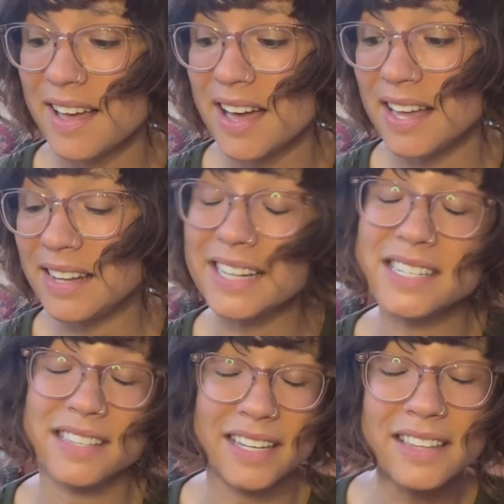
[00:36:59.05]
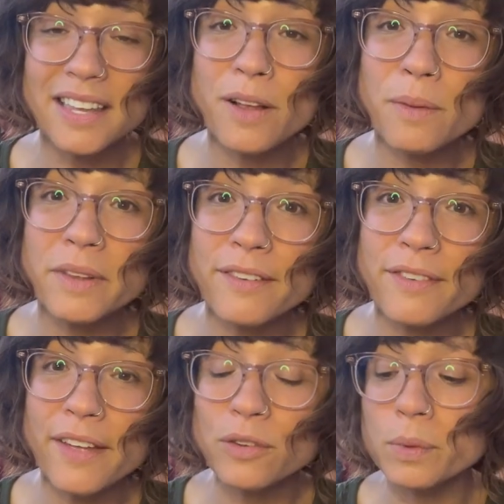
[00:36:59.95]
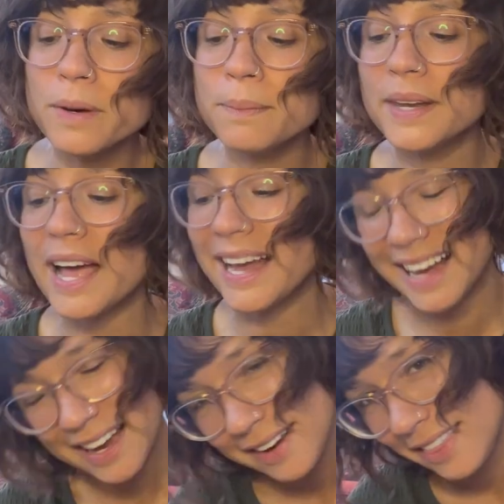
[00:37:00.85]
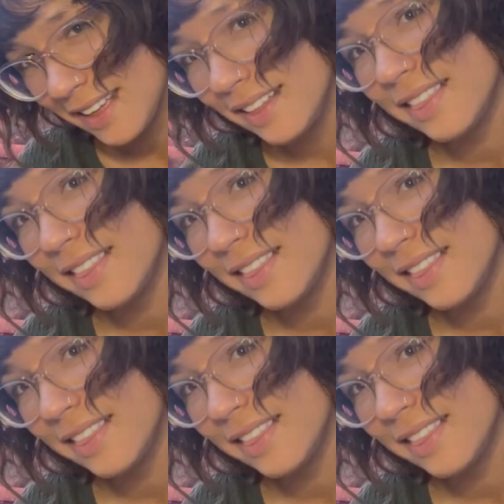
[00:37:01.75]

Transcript: I'd like to think that I'll live elsewhere, but I kind of think